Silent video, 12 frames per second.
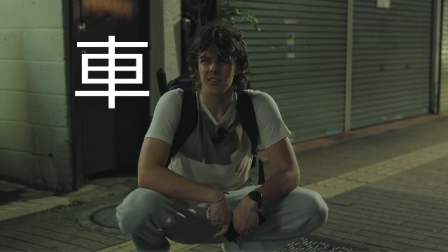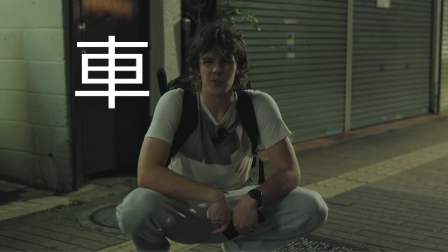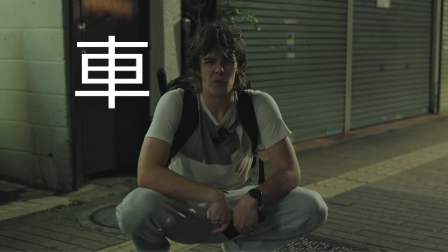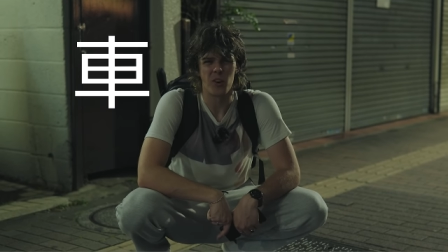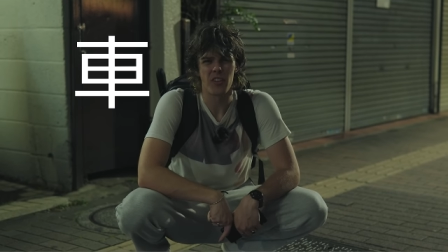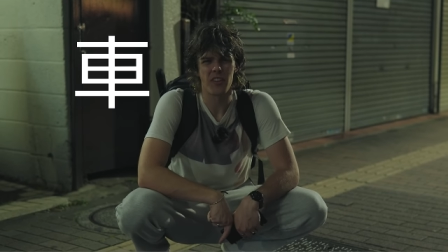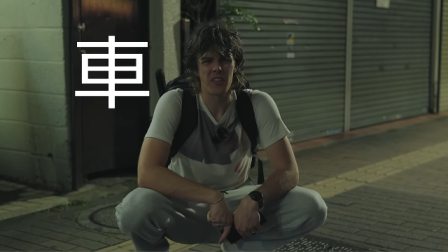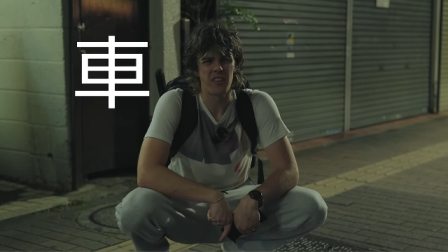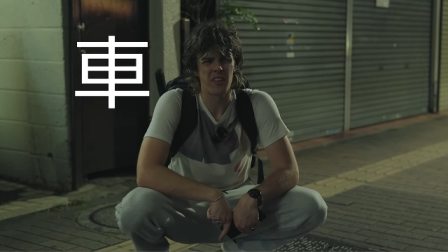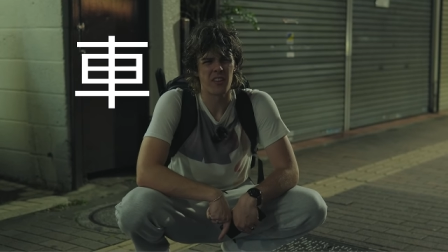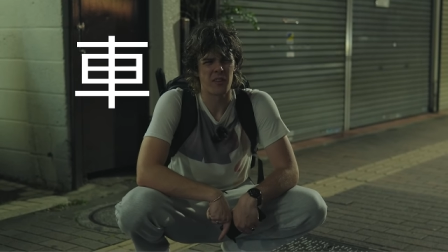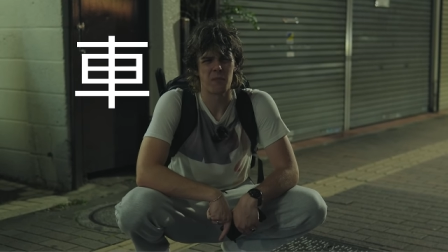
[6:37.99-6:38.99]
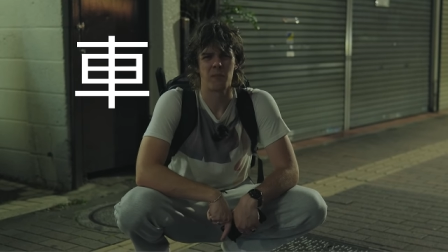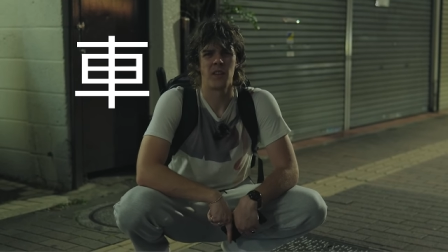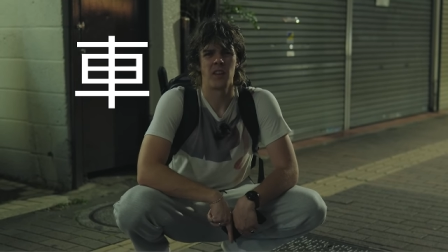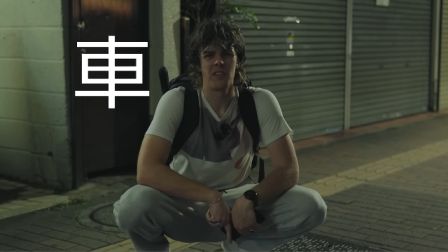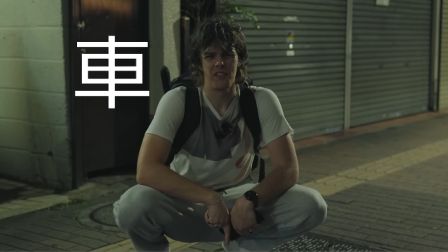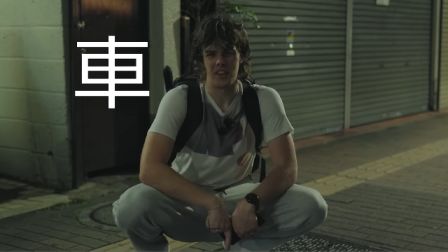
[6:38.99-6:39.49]
North?
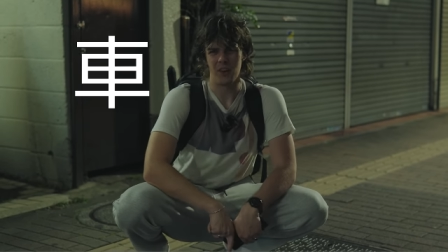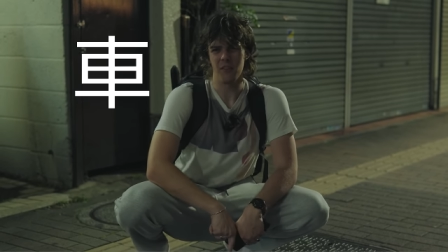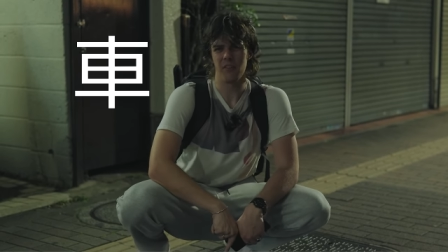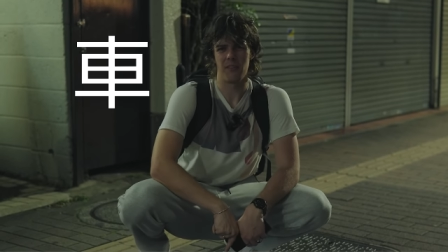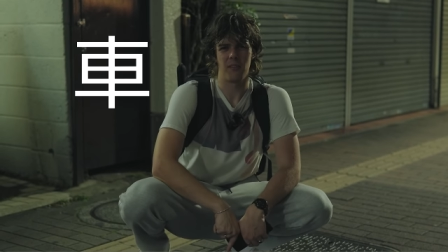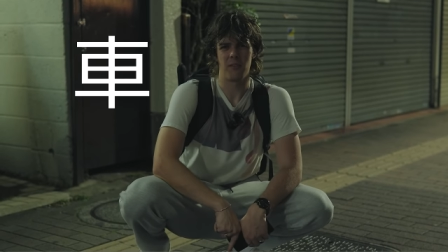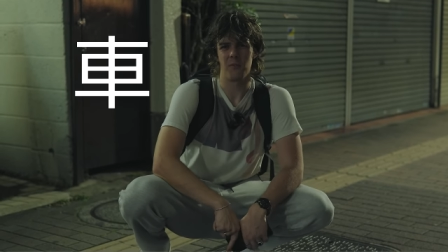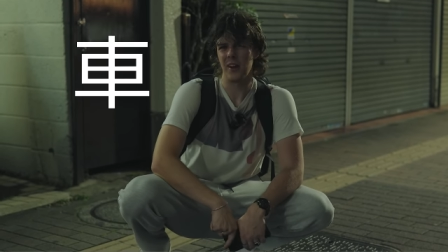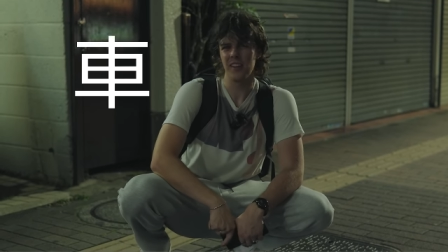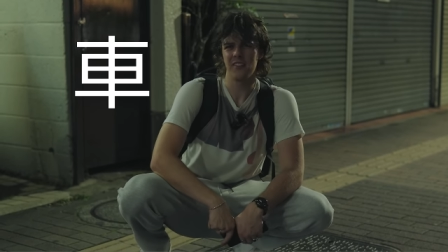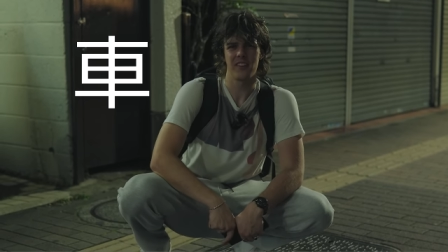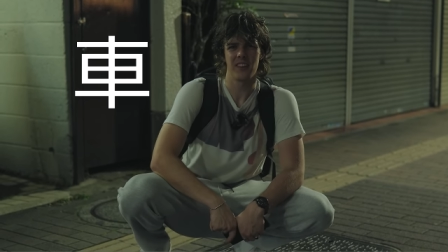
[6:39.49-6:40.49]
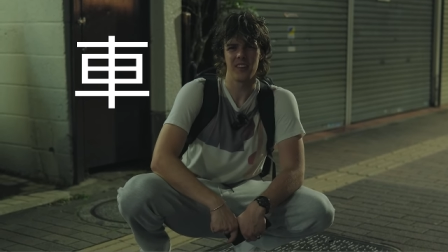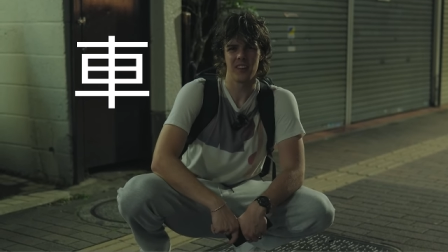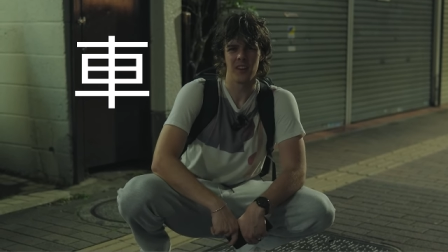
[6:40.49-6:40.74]
South? West?